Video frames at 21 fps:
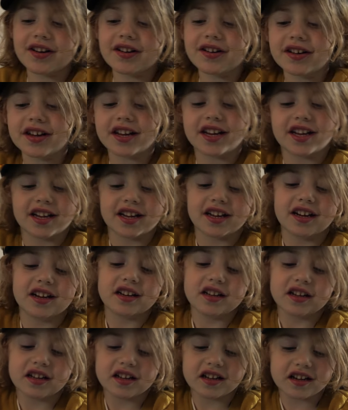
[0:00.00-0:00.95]
Wear your
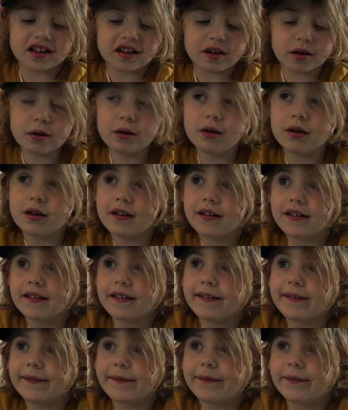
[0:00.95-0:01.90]
sailor's hat,
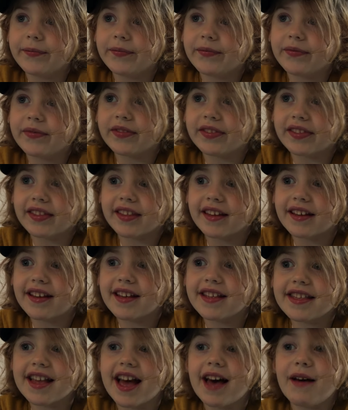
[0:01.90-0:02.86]
said Grandad.
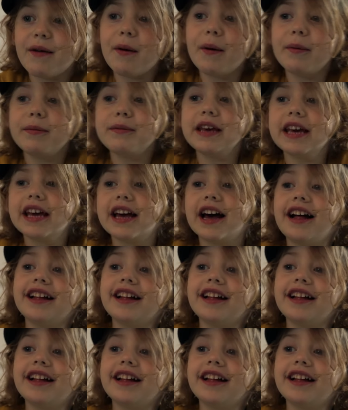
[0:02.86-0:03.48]
That would be